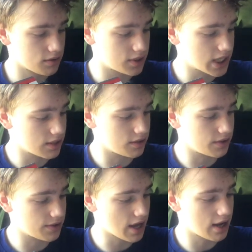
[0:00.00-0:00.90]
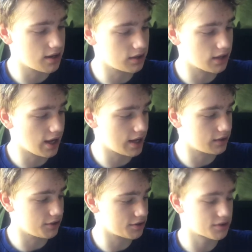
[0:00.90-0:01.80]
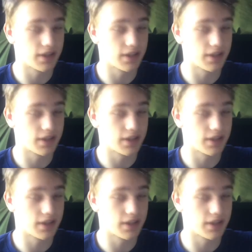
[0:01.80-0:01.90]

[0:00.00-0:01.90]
didn't do that in the Halos.